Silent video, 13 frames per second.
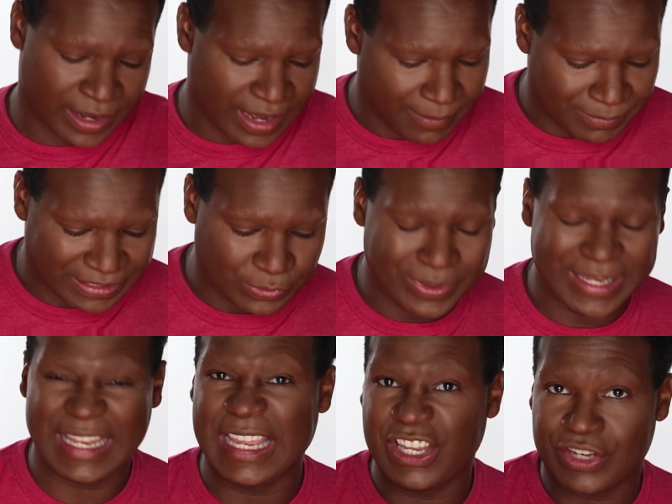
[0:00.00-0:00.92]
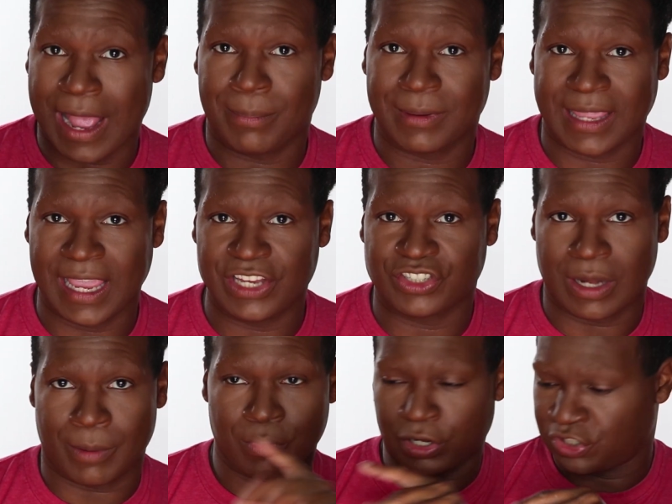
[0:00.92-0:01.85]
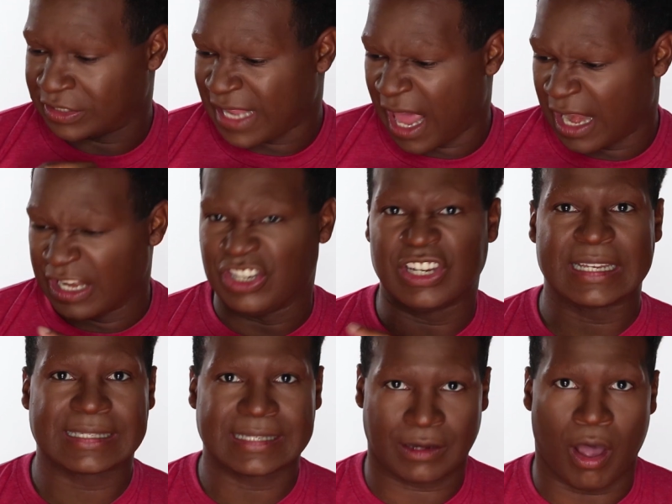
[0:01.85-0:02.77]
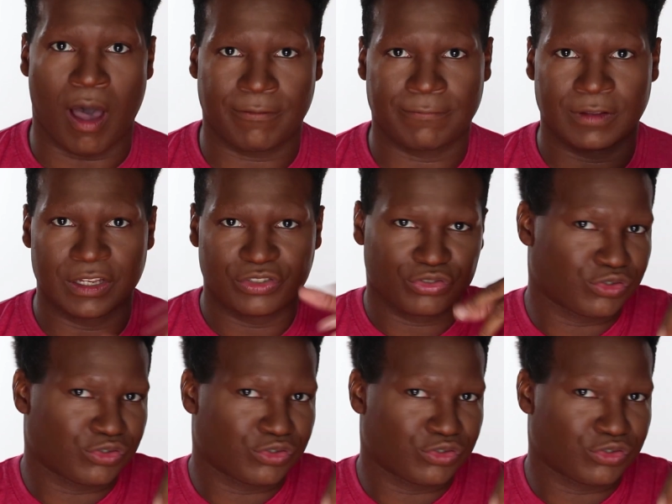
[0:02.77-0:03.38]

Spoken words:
and between each application, I'm gonna just kind of dust it off.